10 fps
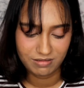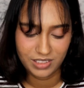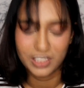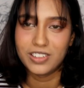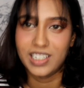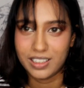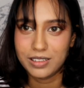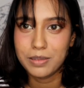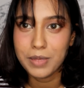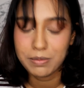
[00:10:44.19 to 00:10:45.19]
you know,
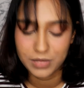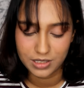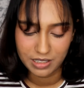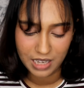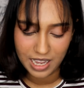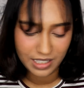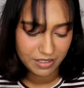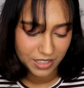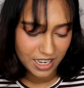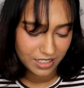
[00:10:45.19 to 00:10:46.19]
like the members. I
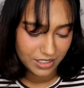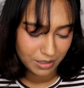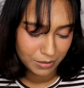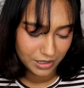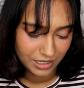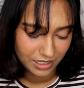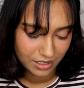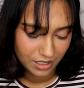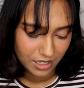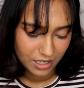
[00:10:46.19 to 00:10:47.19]
never had trouble in